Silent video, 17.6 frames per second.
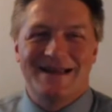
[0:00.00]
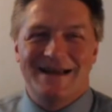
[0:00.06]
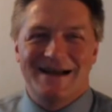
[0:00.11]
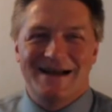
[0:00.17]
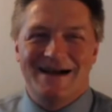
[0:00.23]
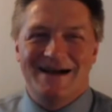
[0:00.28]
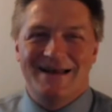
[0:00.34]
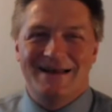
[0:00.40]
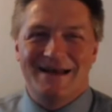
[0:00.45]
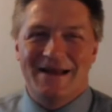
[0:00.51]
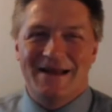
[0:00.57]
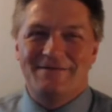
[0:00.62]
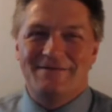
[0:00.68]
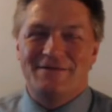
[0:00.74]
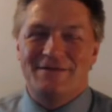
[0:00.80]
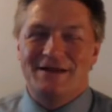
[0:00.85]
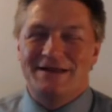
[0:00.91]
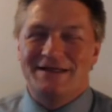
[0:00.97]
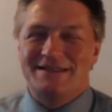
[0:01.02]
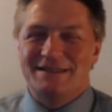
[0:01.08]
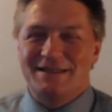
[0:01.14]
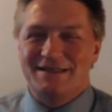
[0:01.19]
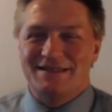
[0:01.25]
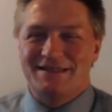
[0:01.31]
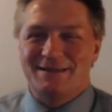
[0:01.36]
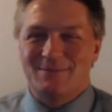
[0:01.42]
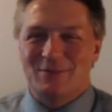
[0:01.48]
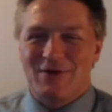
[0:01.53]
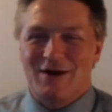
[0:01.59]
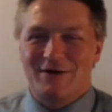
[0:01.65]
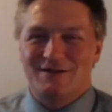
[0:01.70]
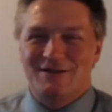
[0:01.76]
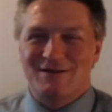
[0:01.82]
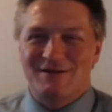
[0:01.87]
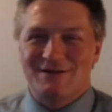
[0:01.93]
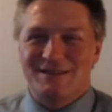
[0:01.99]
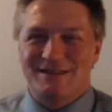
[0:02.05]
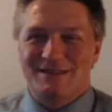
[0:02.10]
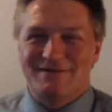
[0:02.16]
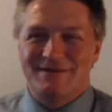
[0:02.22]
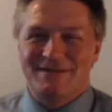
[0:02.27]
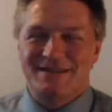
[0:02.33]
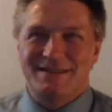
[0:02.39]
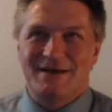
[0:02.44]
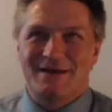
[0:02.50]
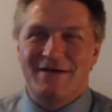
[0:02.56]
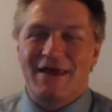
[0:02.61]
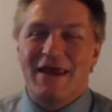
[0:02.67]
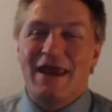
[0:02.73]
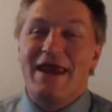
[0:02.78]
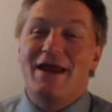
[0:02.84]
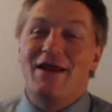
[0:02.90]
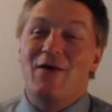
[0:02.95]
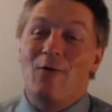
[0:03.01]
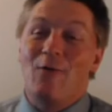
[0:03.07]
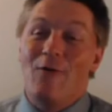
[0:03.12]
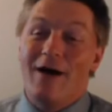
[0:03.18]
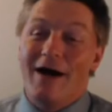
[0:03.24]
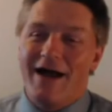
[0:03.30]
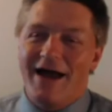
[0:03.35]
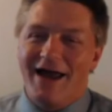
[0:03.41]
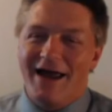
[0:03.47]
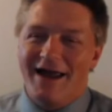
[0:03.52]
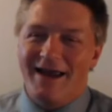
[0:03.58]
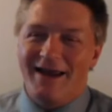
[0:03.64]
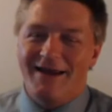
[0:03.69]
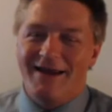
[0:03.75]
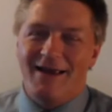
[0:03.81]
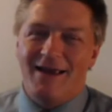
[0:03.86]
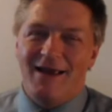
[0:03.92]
Netflix does some crowdsourcing of itself in a way.